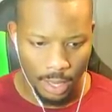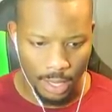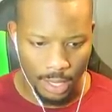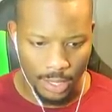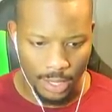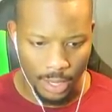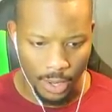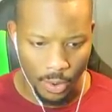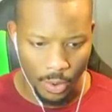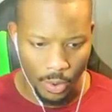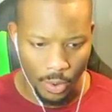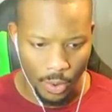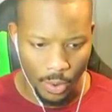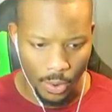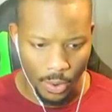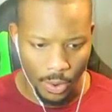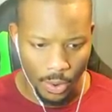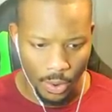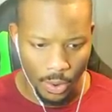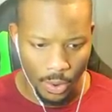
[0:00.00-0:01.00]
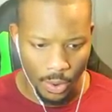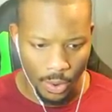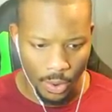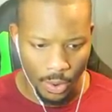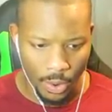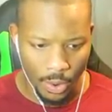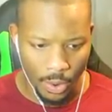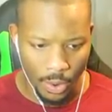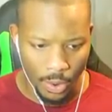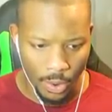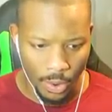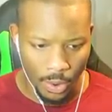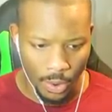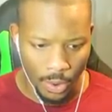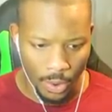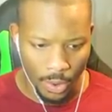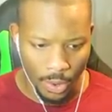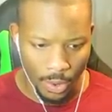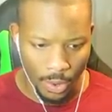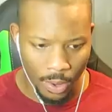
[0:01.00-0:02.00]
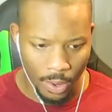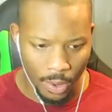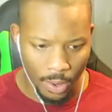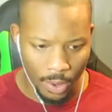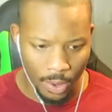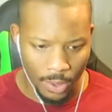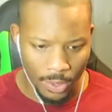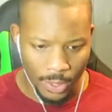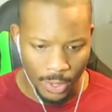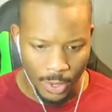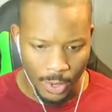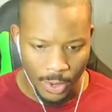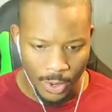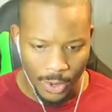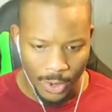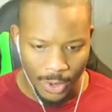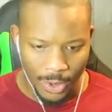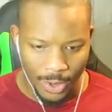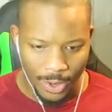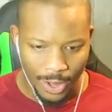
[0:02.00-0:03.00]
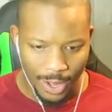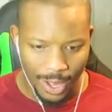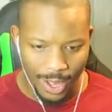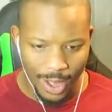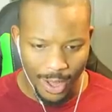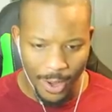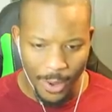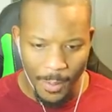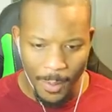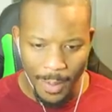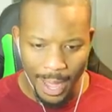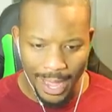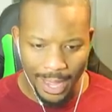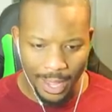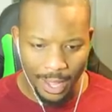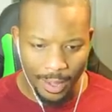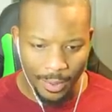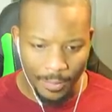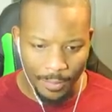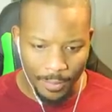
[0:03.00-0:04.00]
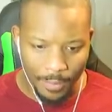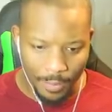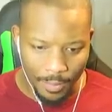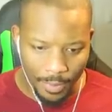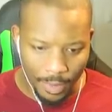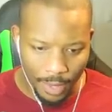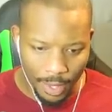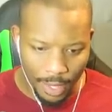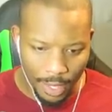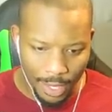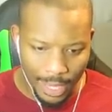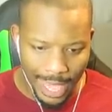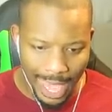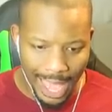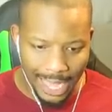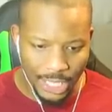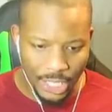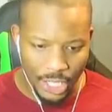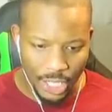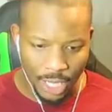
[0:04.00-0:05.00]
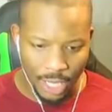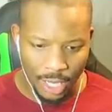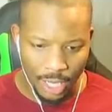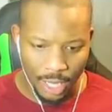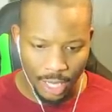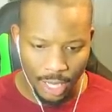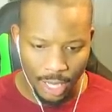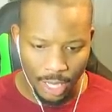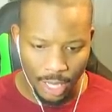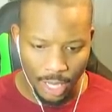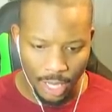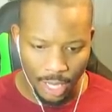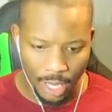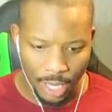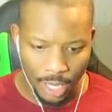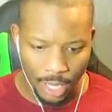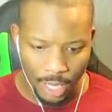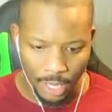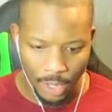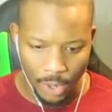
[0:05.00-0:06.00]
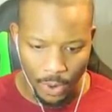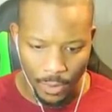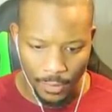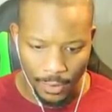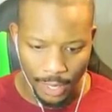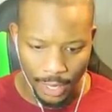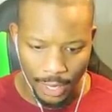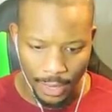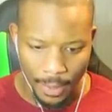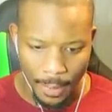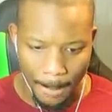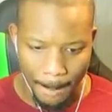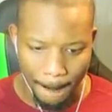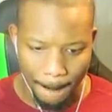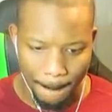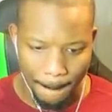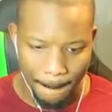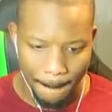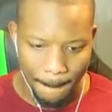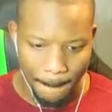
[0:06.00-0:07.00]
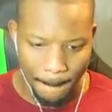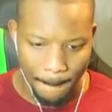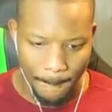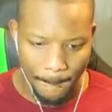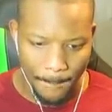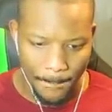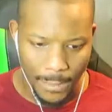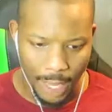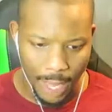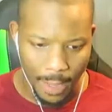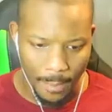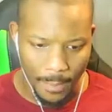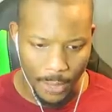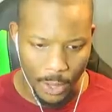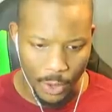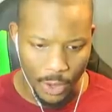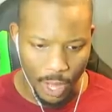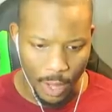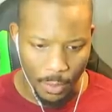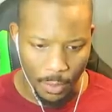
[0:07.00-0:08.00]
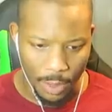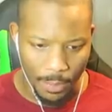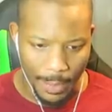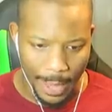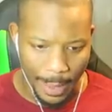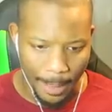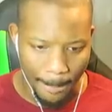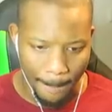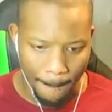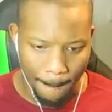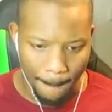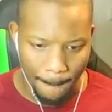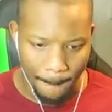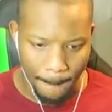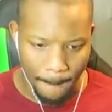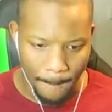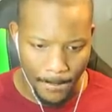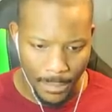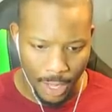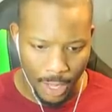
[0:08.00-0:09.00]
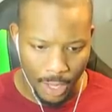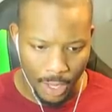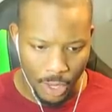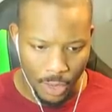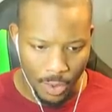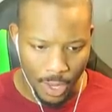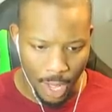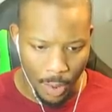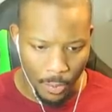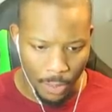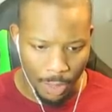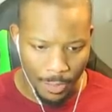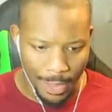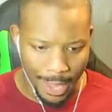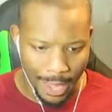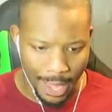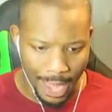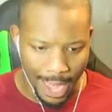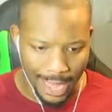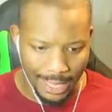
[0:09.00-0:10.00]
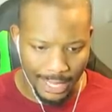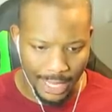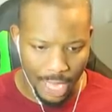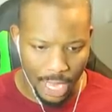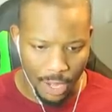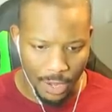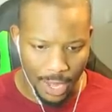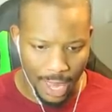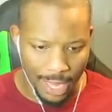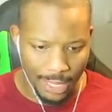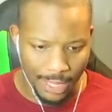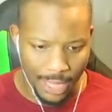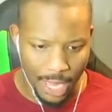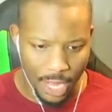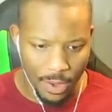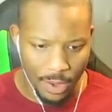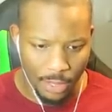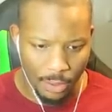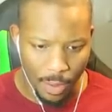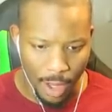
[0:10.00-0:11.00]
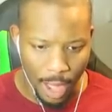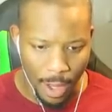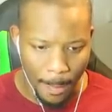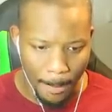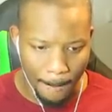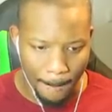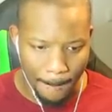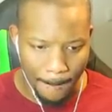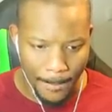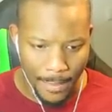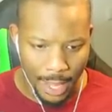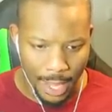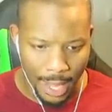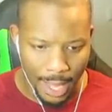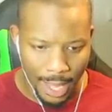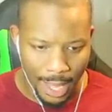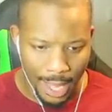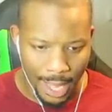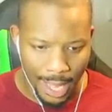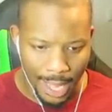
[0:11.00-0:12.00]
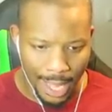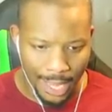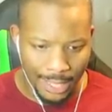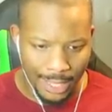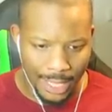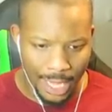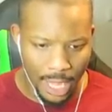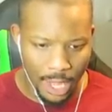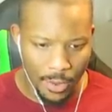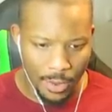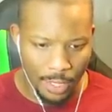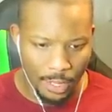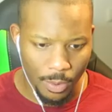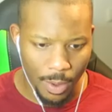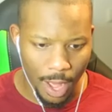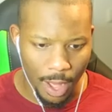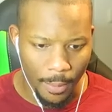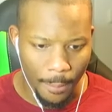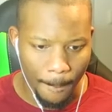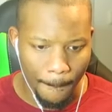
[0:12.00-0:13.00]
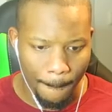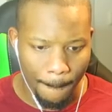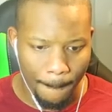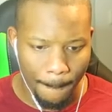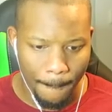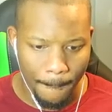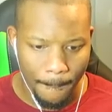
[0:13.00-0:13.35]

There's... Oh... Oh my... Yes! Get over here. Yep, you come with me. You come with me. I see you. I see you as well. I see you as well.